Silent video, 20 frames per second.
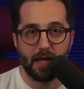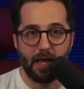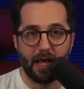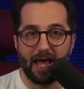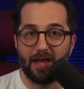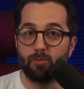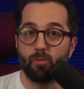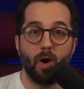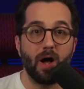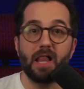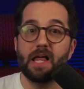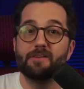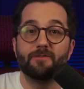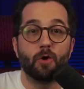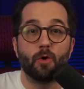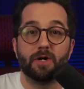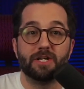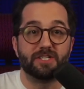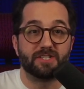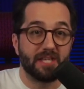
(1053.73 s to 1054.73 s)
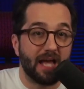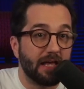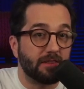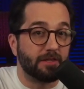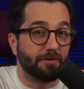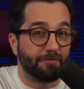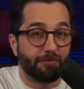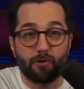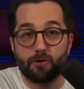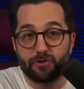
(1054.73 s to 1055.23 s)
And while I've always said
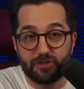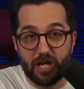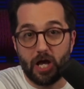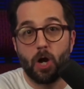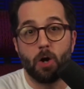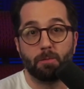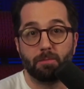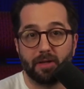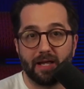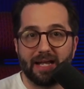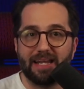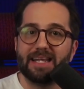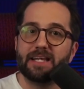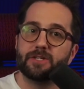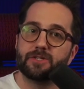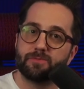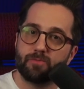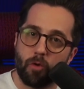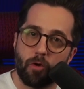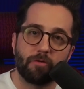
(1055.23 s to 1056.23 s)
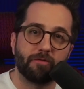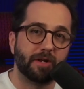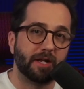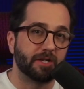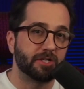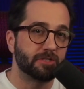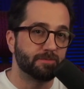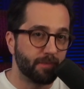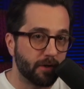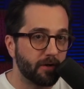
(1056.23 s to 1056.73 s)
the first Hellblade is more of an
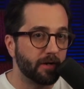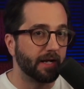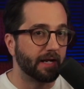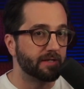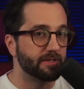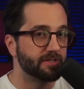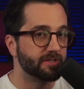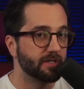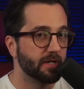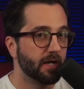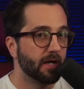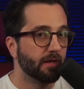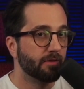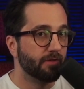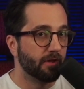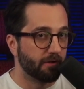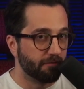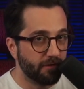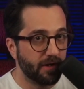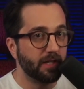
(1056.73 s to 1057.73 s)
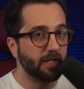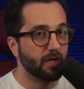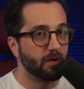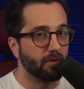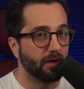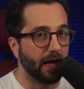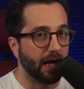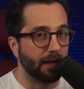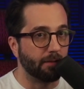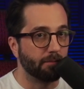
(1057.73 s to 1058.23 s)
experience than a video
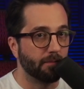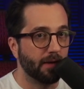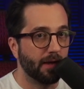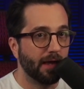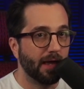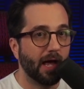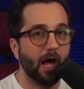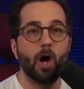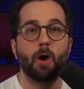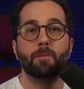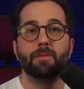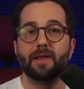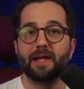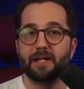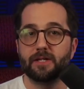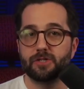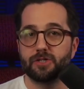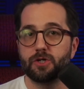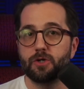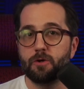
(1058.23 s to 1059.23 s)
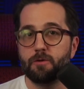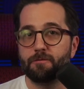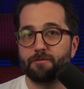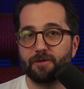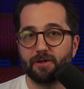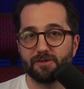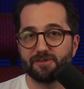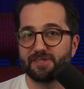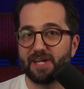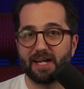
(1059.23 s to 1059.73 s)
game, Hellblade 2
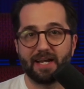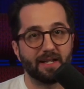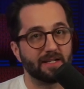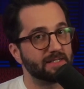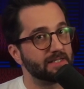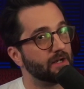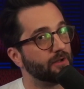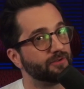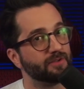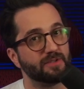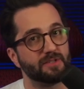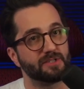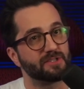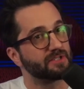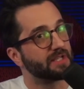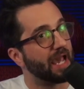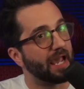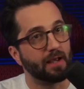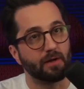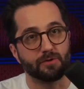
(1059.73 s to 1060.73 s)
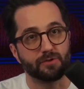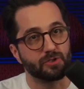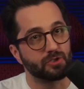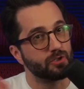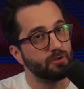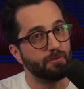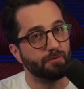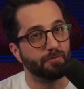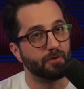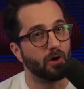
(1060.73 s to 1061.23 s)
feels like it tilted the scales
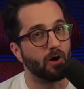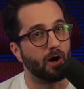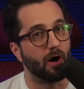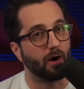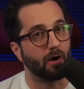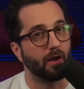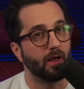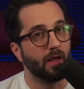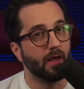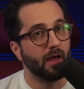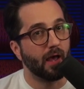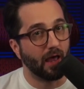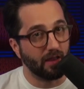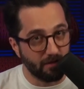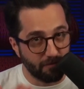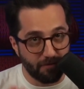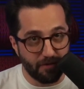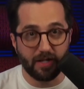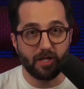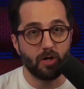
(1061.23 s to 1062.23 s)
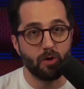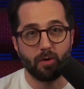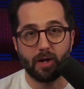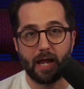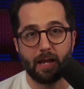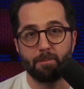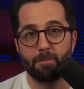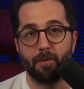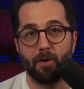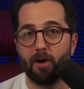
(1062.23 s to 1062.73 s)
too far, and the video
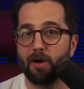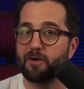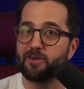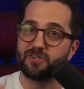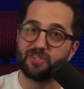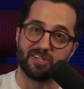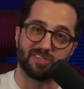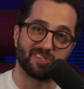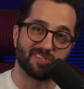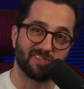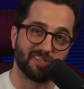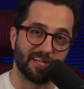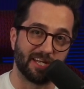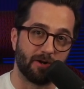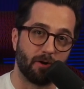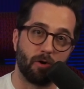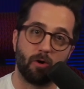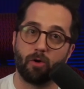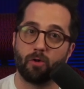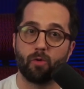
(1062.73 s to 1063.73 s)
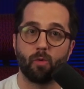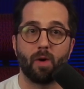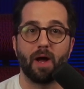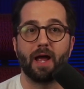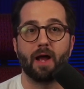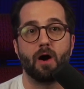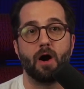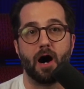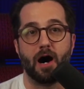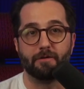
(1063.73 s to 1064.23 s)
game part just slid all the way
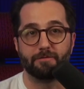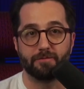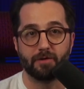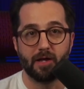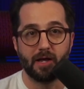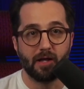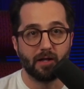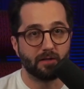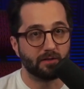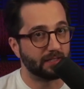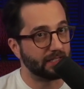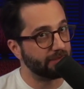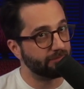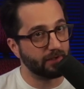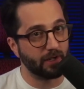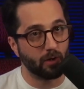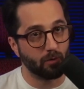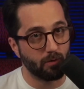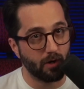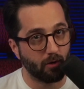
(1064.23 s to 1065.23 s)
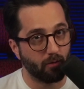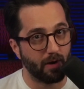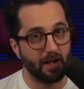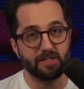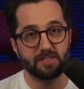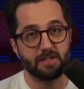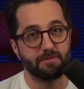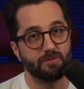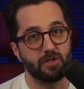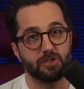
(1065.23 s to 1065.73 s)
off, leaving a
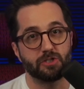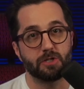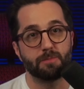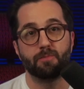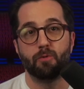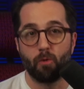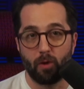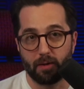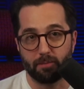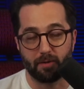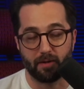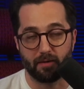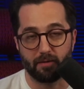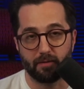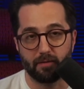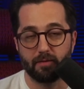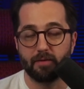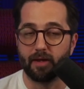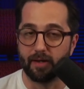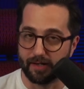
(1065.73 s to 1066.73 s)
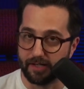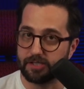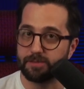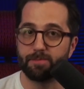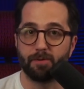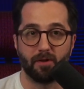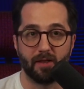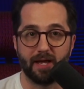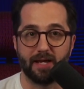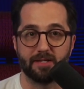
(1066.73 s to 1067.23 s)
regressive disappointment in its
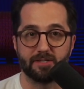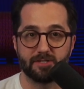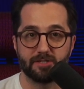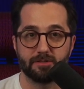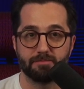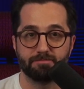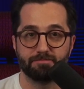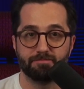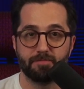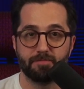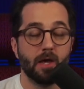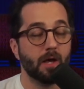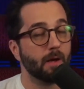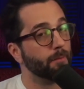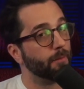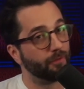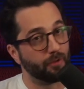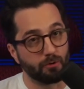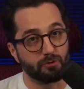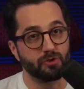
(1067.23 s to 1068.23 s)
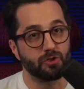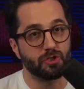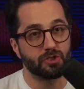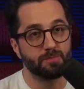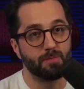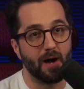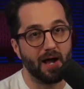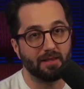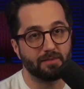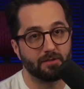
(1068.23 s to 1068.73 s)
place. But those are just
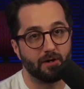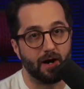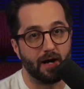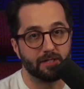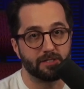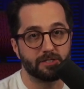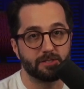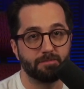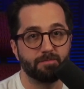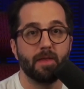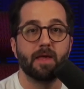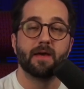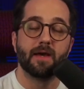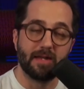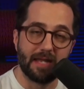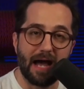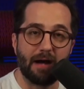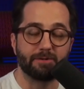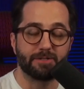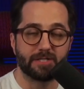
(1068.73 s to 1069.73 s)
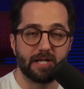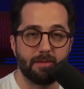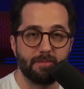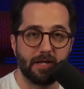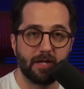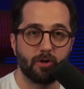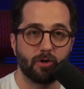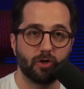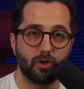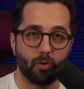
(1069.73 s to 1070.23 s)
my thoughts, and now it's time to
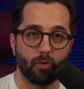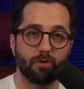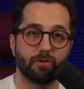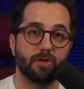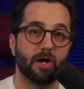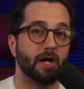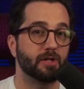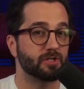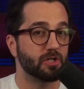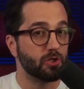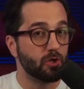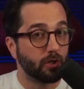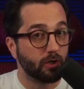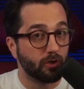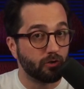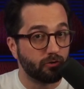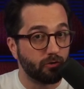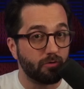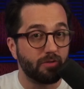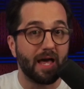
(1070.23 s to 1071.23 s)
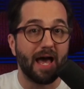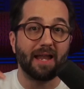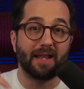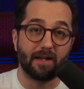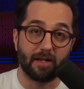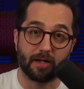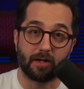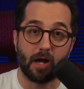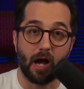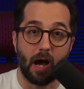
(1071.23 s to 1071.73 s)
hear your thoughts. And you can do that
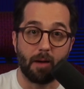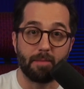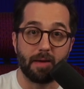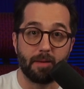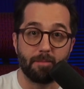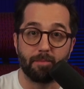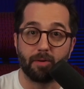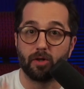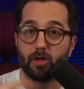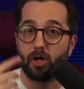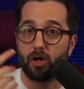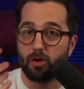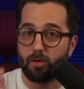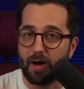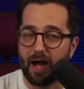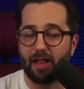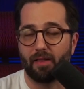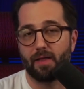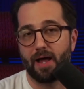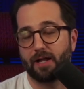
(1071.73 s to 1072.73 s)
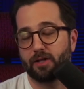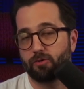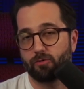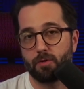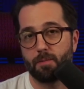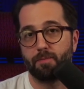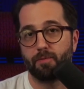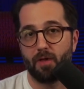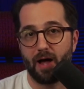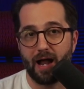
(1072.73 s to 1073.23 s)
in a comment below. I like to
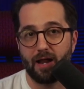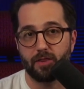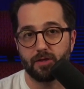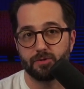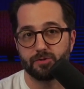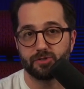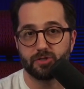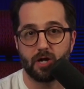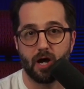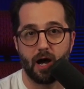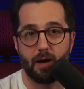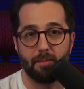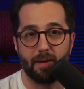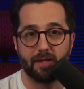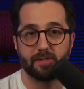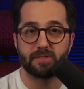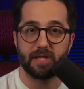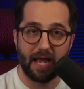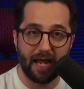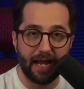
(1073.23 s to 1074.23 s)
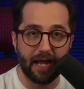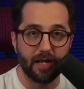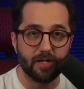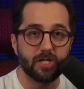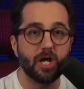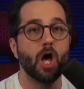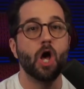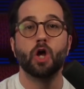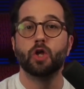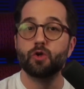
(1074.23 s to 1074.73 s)
reply to those comments, and
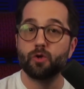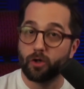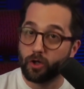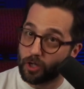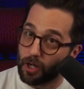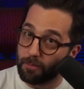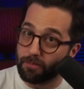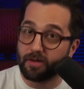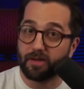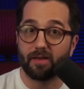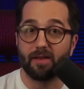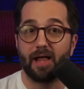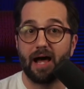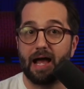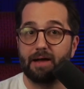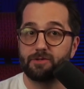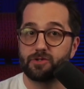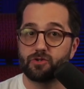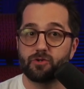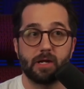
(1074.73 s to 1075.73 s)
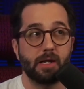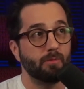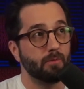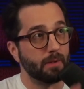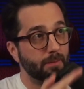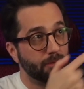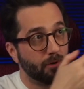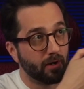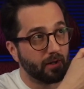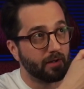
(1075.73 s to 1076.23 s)
you can come to the live stream. We
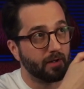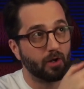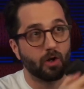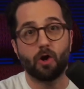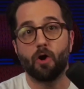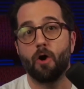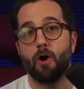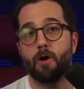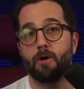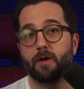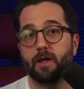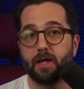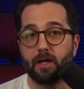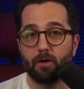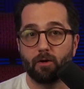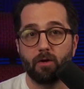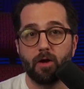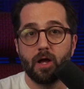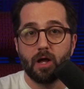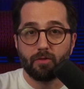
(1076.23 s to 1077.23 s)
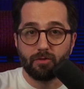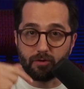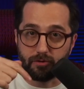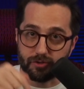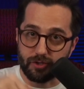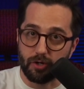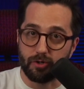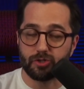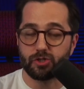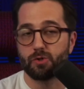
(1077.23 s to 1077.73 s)
put it in a card here.
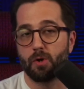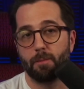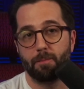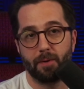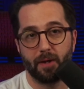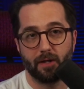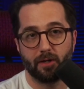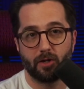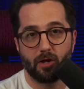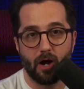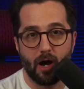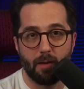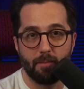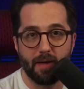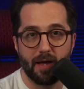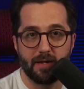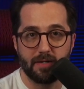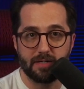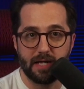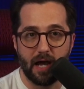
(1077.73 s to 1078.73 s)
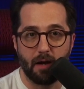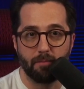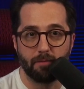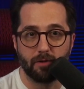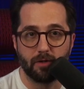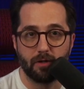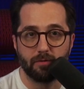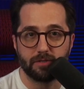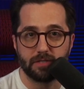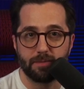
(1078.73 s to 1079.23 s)
There's also a pinned comment down
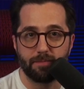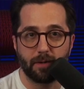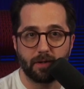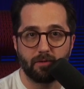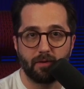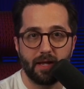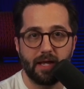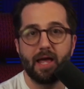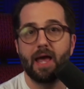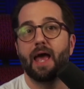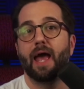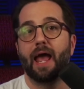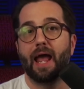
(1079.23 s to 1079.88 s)
below typically.